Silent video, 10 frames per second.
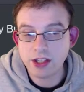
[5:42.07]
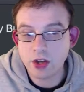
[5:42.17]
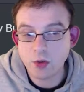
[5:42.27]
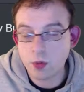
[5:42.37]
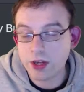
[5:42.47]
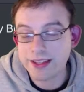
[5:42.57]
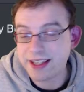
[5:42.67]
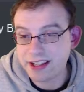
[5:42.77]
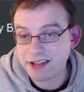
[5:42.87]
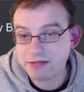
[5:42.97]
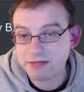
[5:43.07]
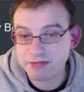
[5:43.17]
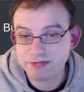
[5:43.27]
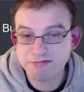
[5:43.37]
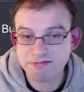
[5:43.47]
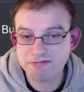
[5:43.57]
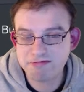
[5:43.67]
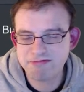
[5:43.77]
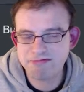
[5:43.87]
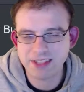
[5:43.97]
what I think.
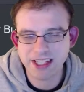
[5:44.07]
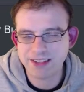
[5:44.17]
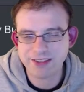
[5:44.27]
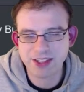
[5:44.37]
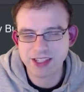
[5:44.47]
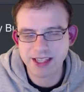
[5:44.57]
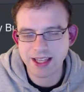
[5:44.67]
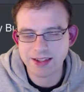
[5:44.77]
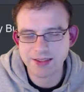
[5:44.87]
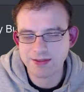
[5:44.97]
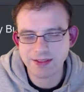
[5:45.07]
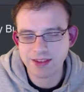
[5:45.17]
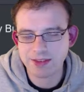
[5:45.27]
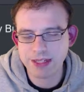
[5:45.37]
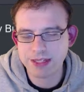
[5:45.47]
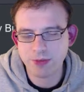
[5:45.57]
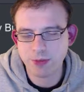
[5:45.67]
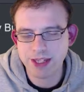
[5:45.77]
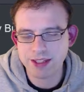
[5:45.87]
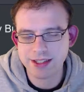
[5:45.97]
And I've just said that 3 different
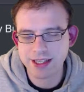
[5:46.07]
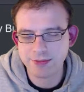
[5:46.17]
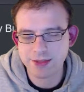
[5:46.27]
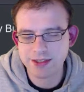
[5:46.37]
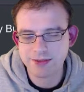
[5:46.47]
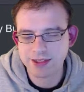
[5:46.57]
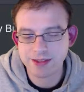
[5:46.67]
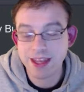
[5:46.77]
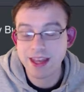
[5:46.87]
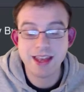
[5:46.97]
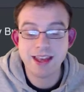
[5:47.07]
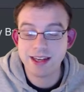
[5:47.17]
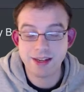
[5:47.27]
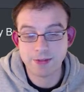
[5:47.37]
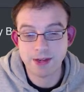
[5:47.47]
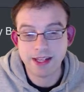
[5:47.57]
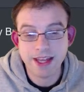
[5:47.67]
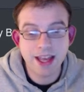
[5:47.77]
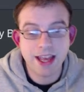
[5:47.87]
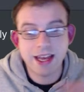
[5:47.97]
ways, the same. Never mind.
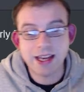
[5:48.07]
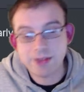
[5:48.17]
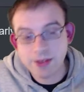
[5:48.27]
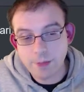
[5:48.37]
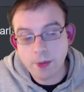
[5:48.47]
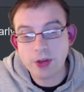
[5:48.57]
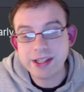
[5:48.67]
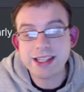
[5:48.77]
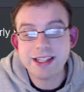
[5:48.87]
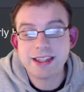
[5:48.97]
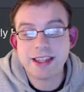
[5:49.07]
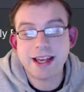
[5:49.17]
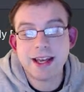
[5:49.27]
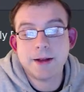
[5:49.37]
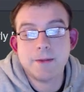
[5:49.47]
The point is that